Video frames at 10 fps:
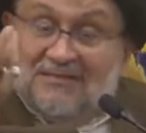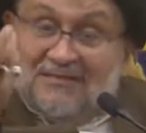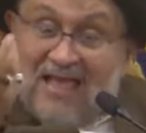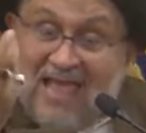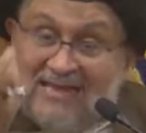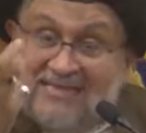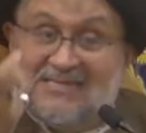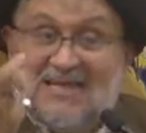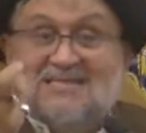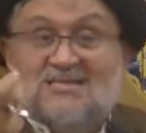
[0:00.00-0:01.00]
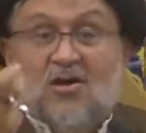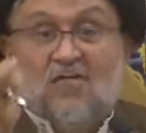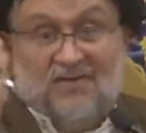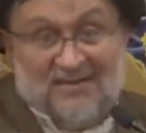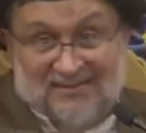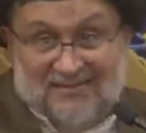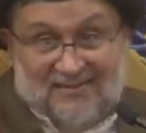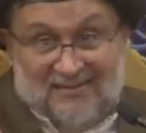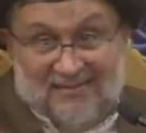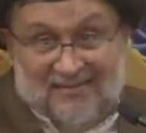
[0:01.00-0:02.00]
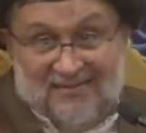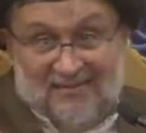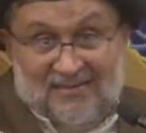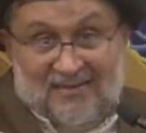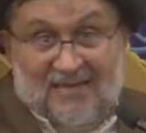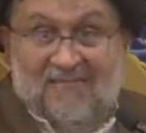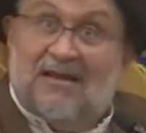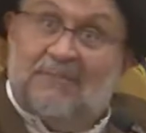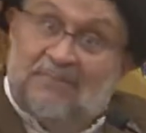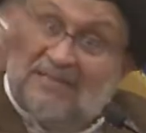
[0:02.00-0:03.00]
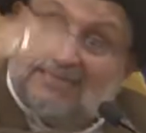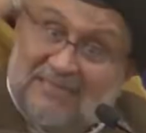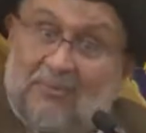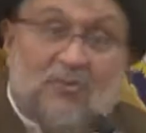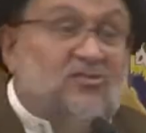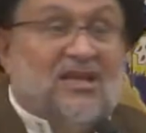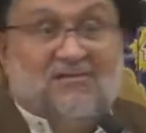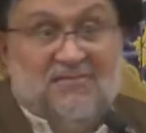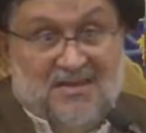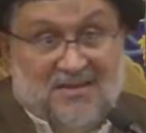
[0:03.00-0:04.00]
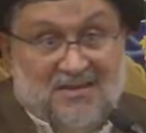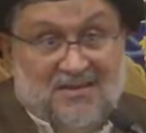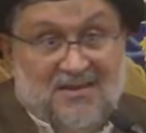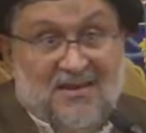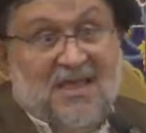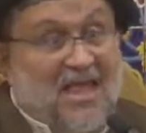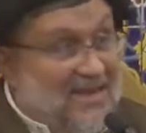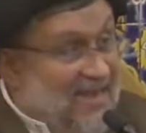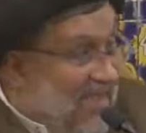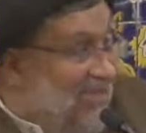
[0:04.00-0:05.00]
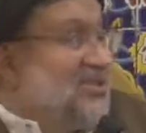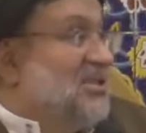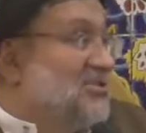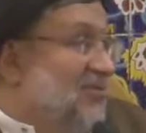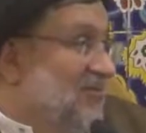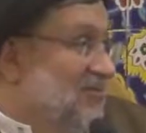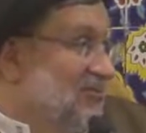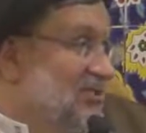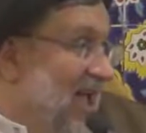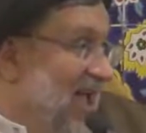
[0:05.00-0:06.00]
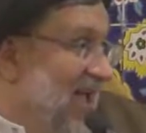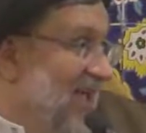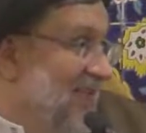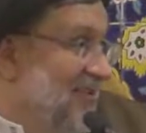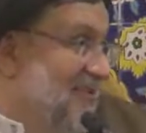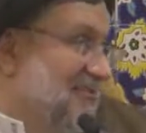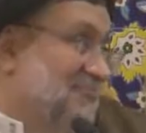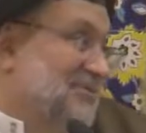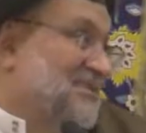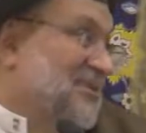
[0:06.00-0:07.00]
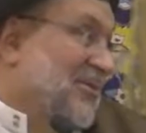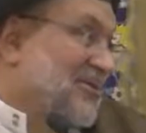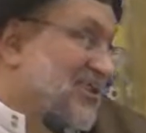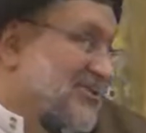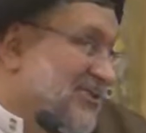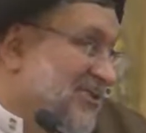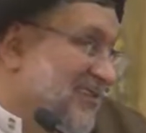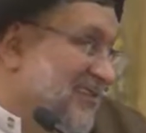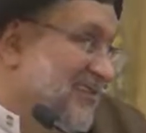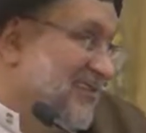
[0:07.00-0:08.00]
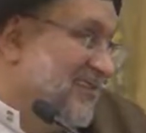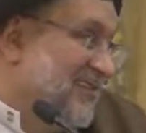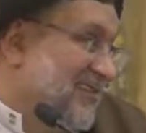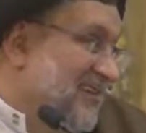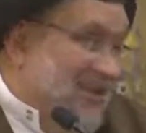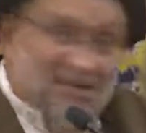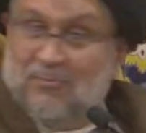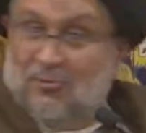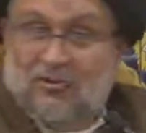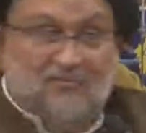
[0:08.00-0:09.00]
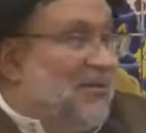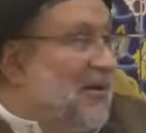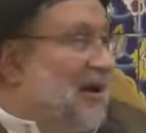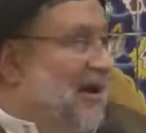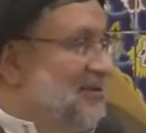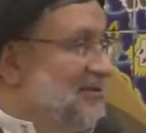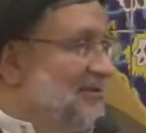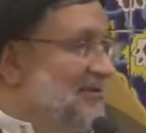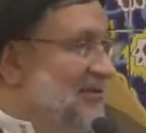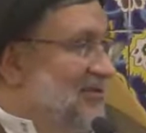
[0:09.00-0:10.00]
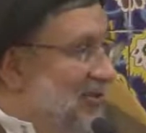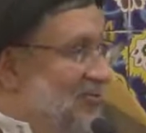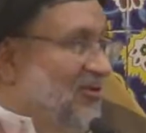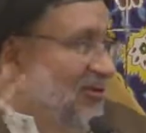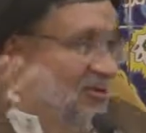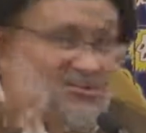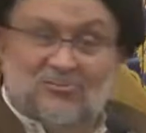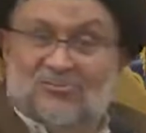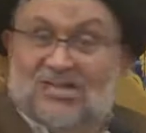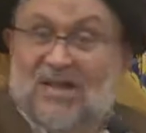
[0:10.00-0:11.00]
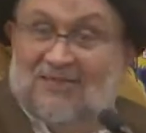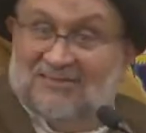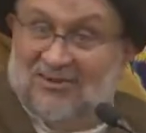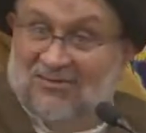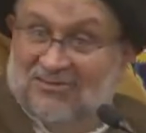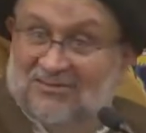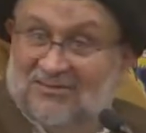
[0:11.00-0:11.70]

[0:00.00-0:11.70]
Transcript: actions of Khidr were based upon takween, and actions of Musa based upon tashri, and both of them are right. Now, you cannot say Musa was wrong